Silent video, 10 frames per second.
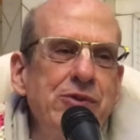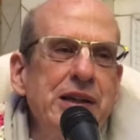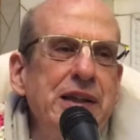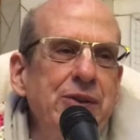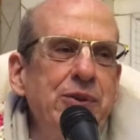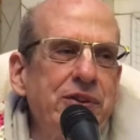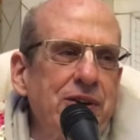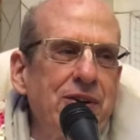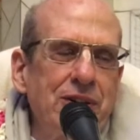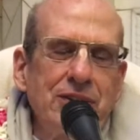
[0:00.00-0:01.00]
it really was
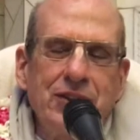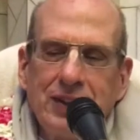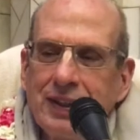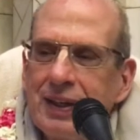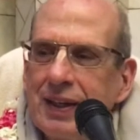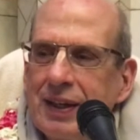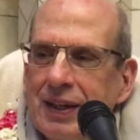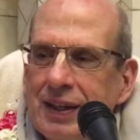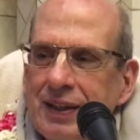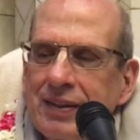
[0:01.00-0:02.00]
called
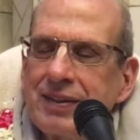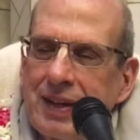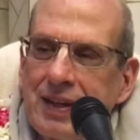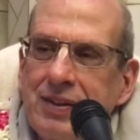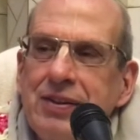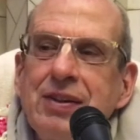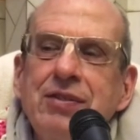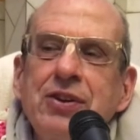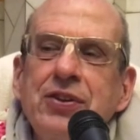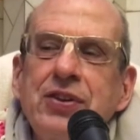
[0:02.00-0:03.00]
State
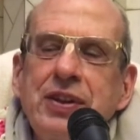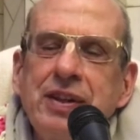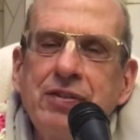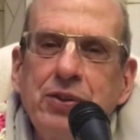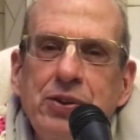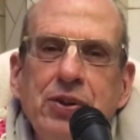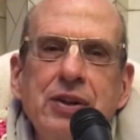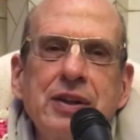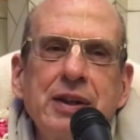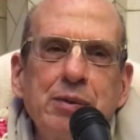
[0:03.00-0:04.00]
University of New York